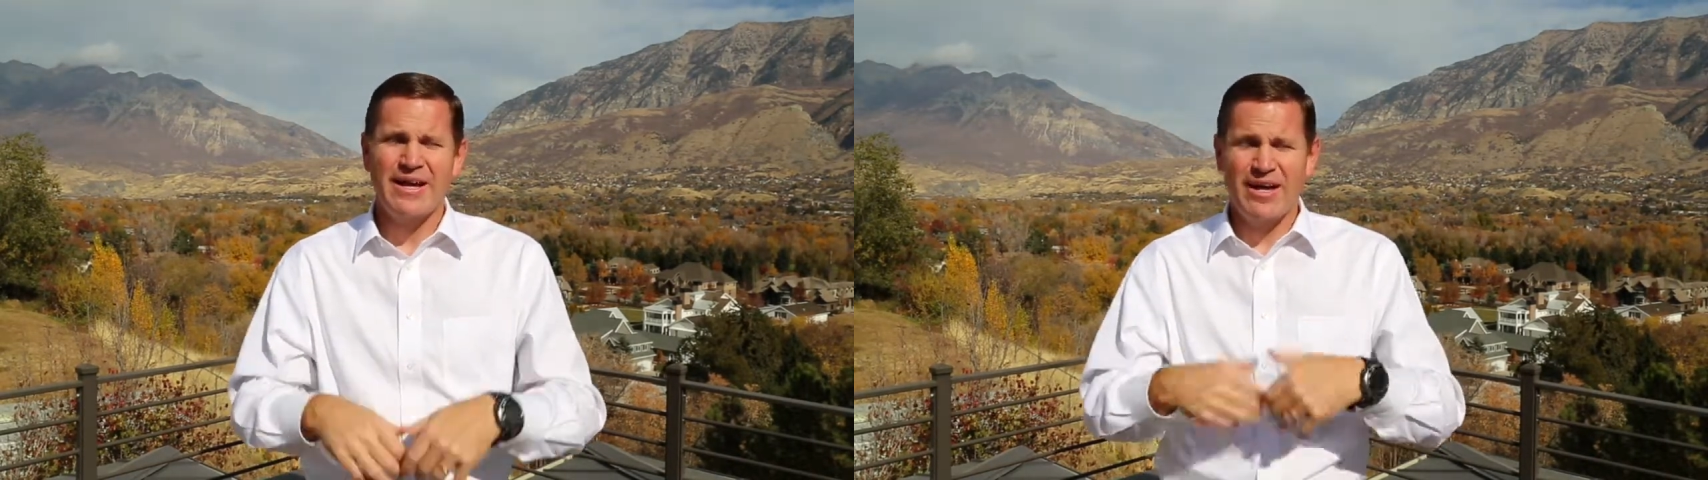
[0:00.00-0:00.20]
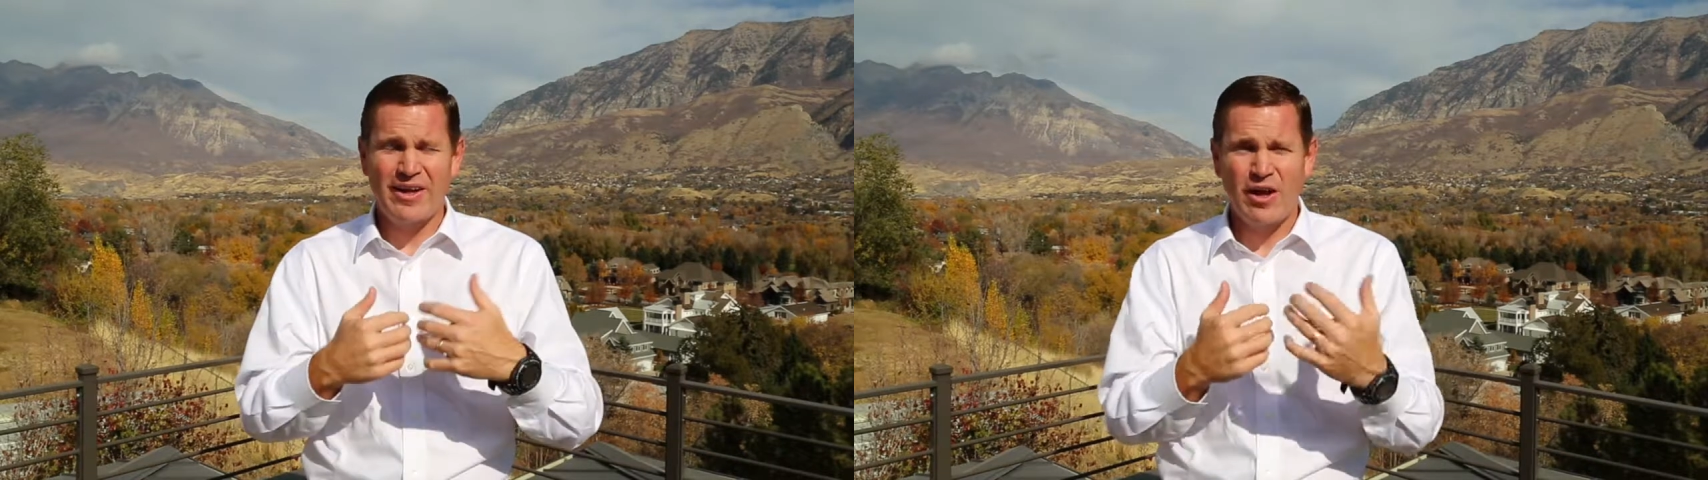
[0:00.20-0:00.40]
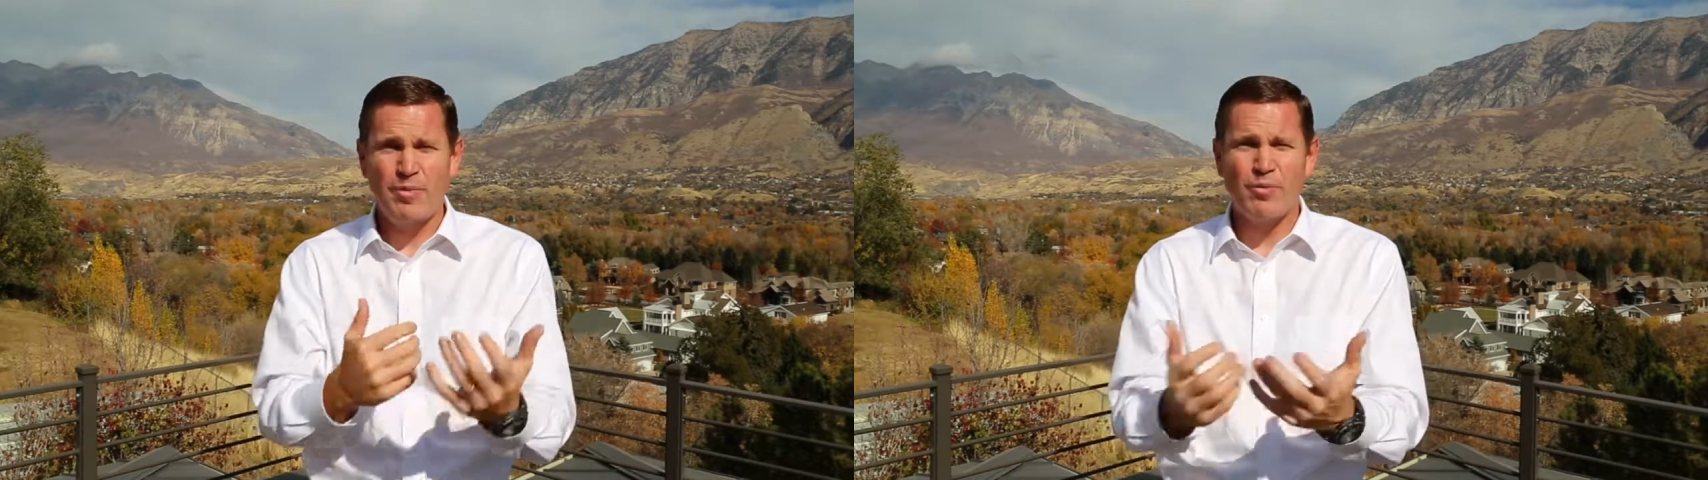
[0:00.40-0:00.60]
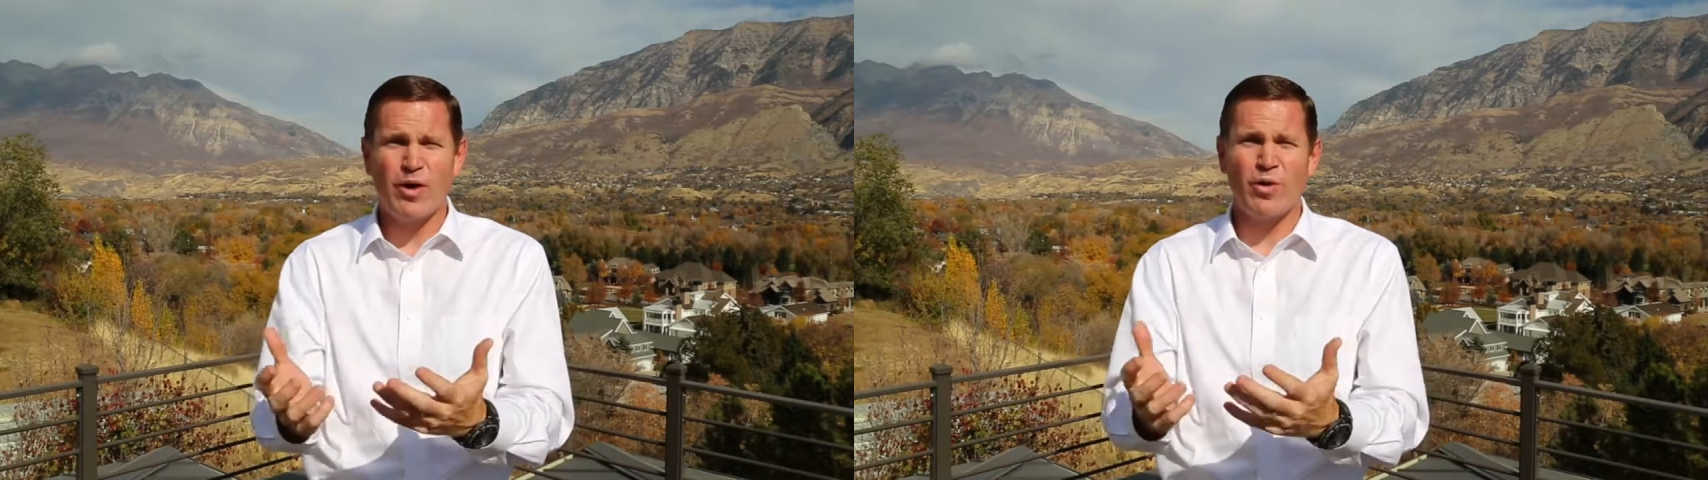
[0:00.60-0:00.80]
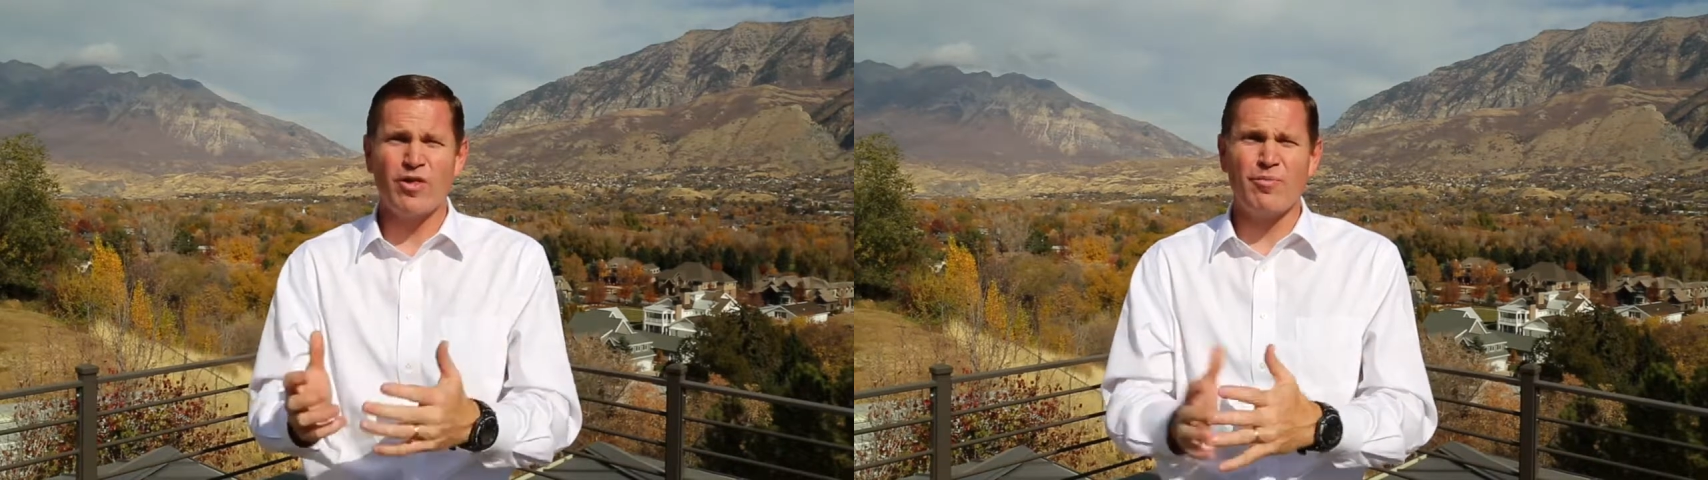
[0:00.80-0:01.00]
it'll help you
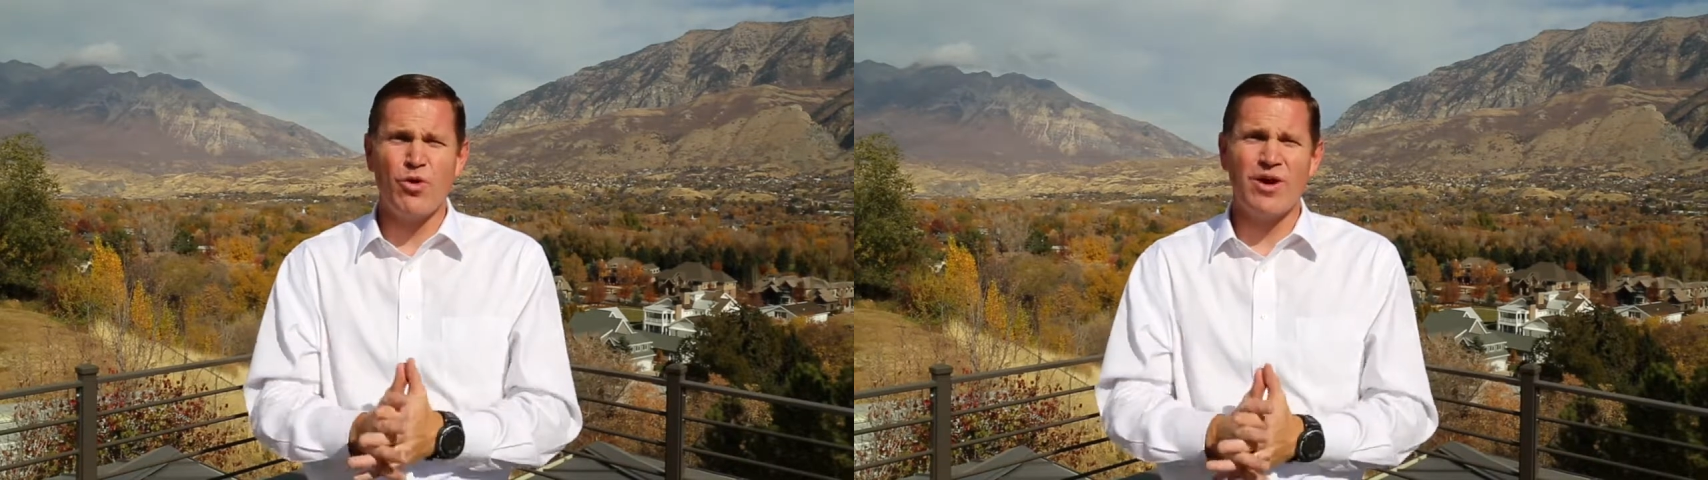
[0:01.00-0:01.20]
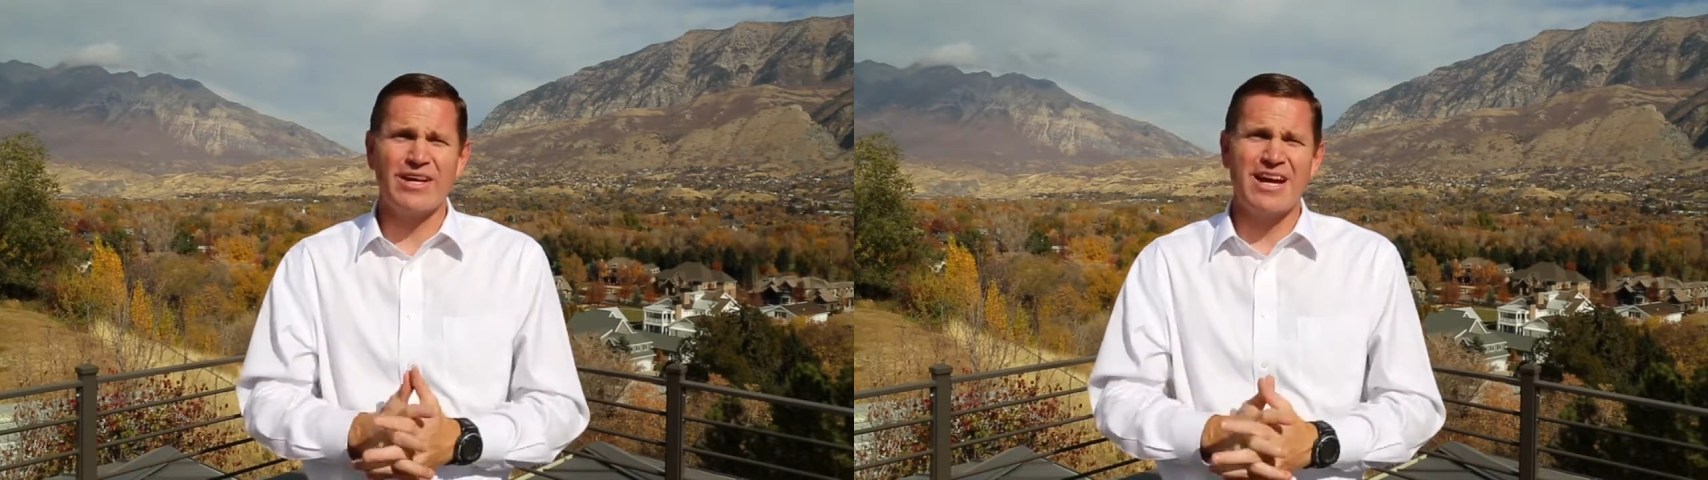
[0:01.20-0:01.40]
pre-order the book,